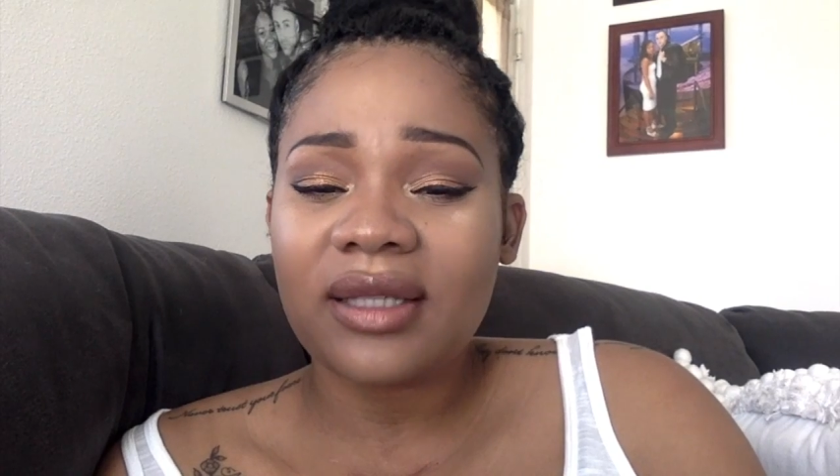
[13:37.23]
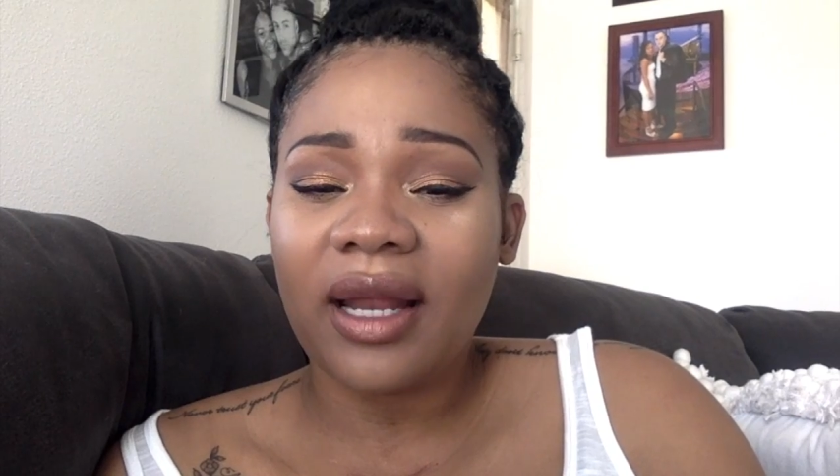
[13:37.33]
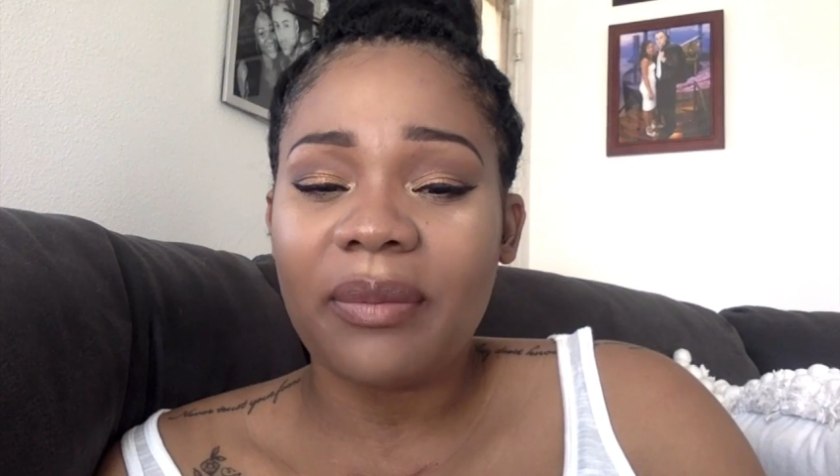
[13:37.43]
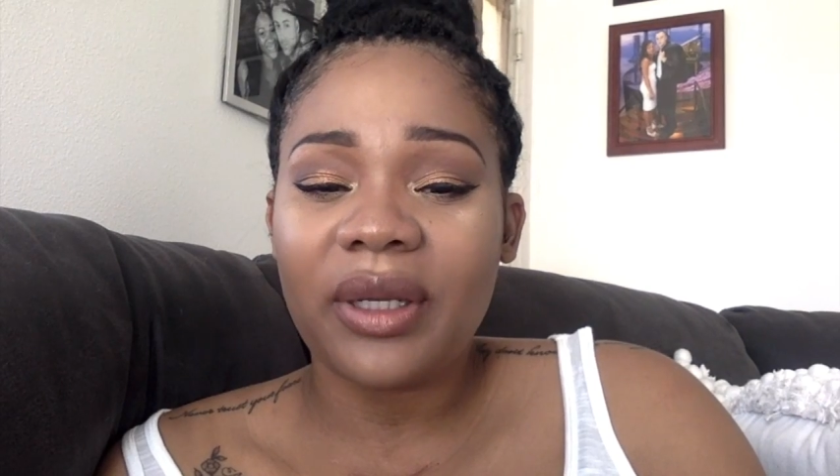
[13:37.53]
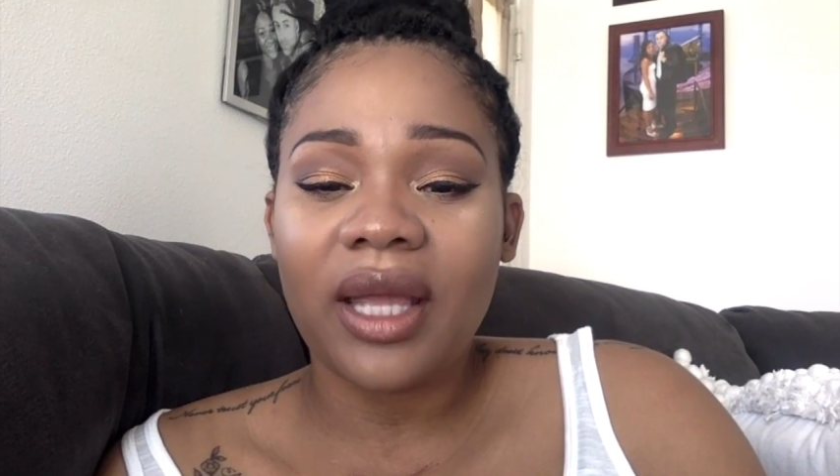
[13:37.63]

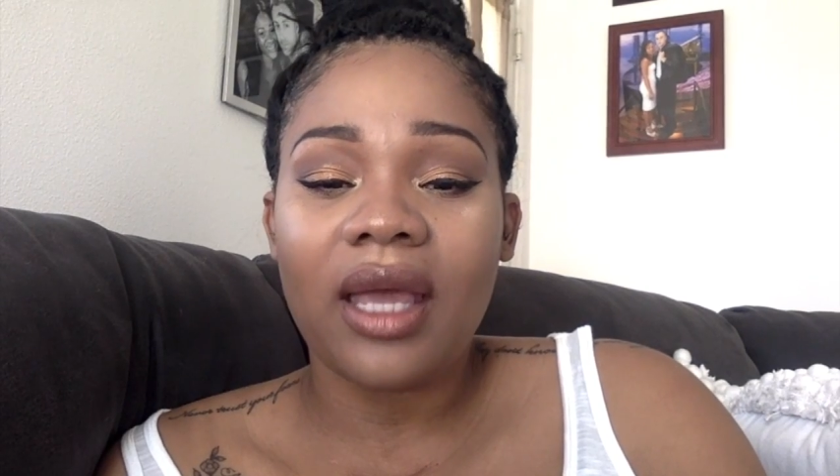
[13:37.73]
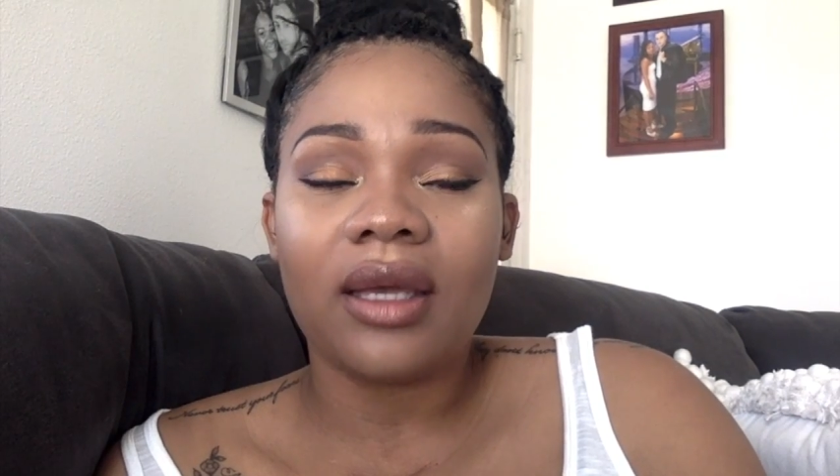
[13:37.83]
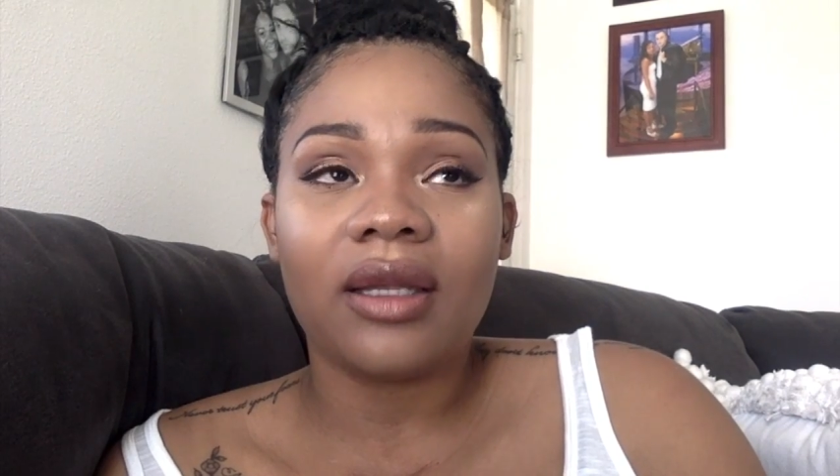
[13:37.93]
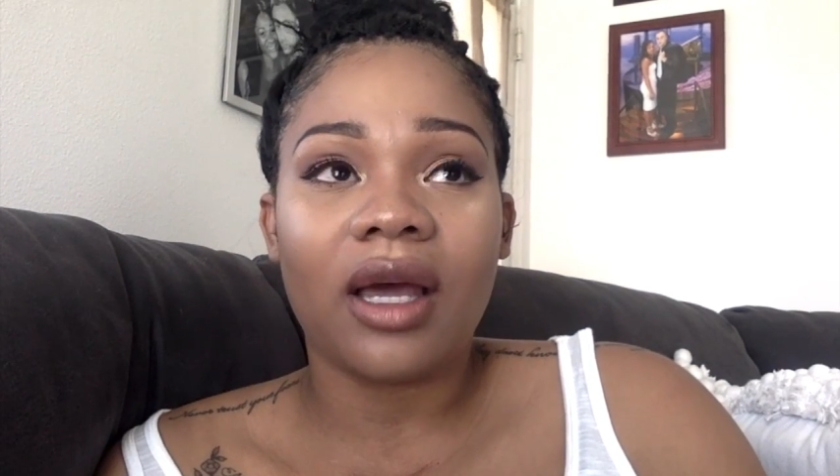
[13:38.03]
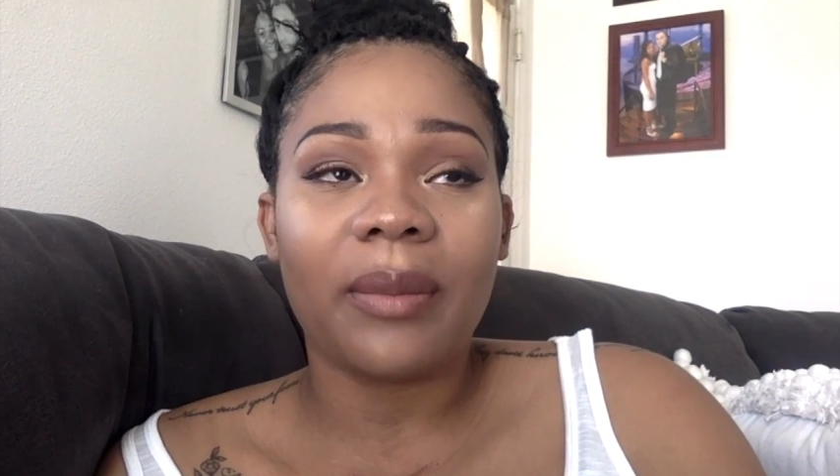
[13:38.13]
that I've been
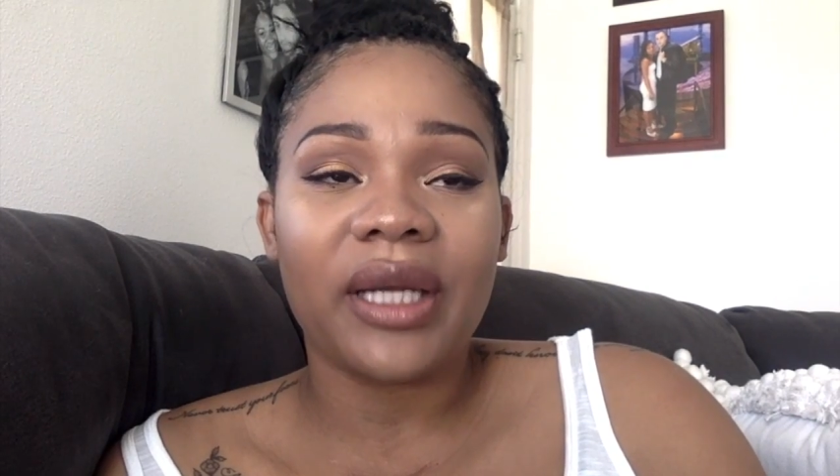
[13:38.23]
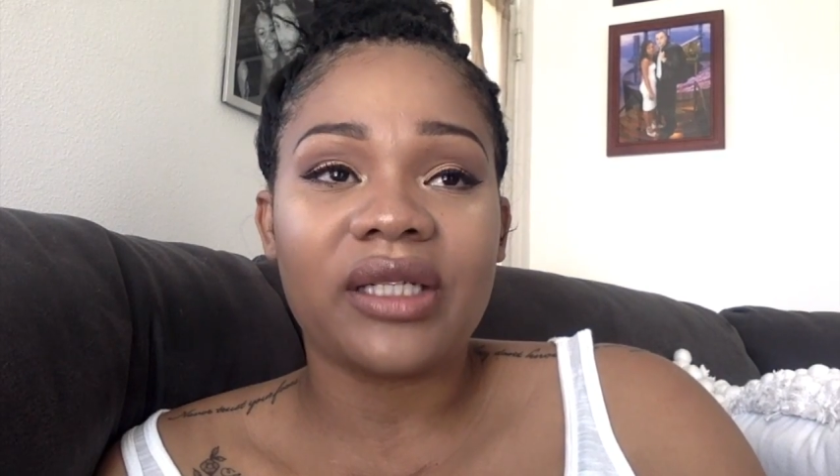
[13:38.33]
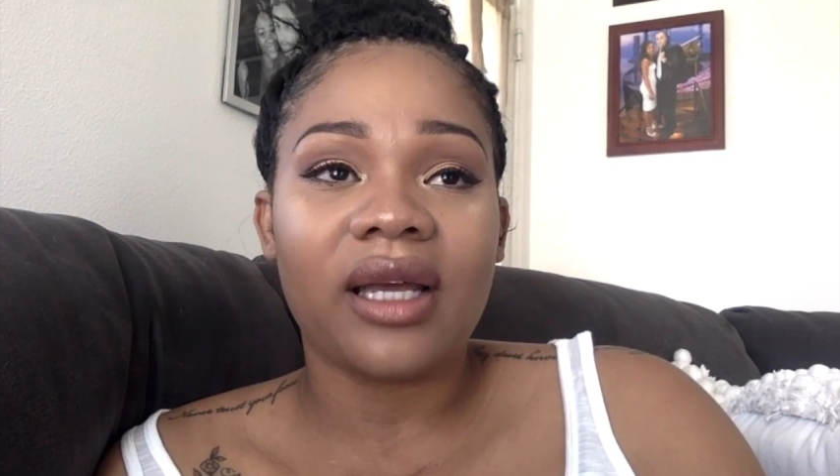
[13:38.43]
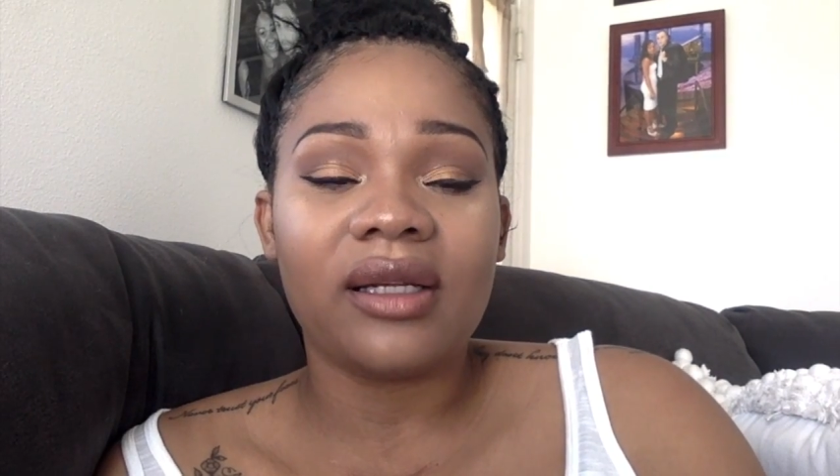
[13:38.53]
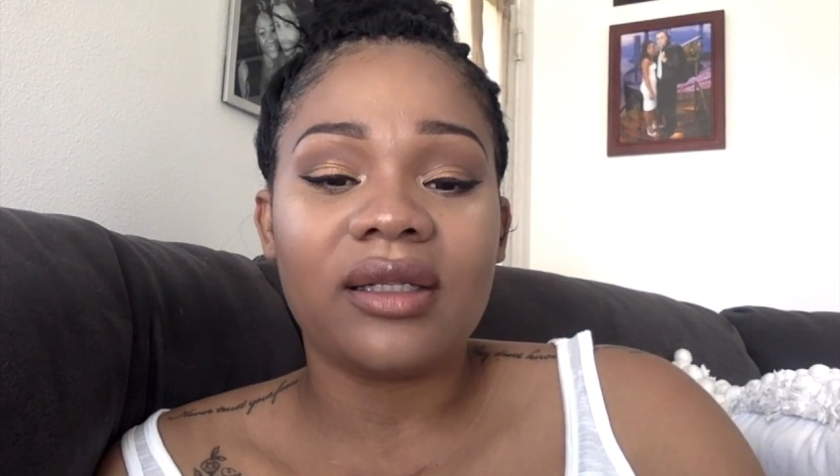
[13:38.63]
getting on my
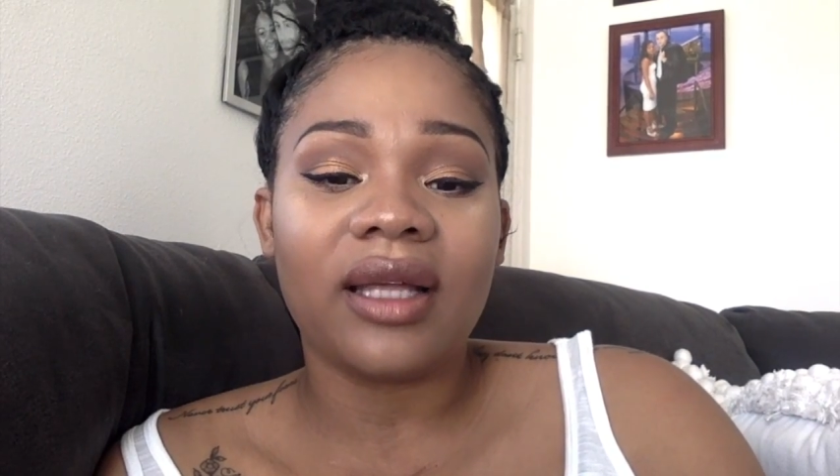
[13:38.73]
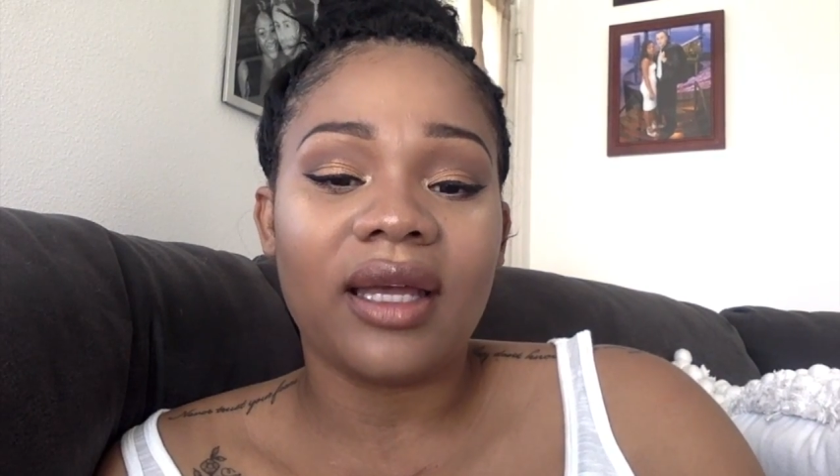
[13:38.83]
channel.